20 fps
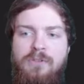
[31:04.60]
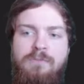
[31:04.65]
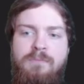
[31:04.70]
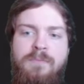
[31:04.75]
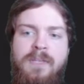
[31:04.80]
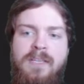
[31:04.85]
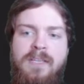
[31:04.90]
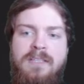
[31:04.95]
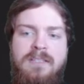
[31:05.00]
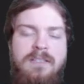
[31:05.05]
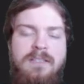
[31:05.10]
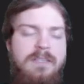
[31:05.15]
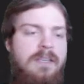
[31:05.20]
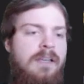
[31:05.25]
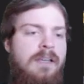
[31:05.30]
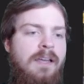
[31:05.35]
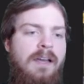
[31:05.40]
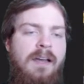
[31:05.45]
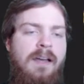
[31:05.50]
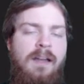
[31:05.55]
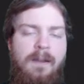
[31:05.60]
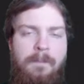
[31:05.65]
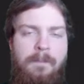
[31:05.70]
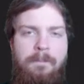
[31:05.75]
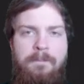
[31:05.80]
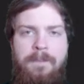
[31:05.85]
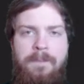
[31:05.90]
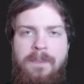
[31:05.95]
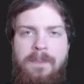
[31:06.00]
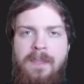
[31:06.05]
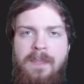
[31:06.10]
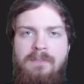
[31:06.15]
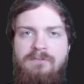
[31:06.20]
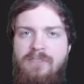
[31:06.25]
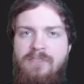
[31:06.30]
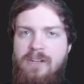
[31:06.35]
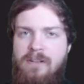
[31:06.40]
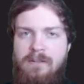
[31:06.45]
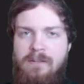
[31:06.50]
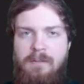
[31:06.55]
loop this
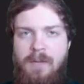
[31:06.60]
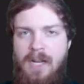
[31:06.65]
infinite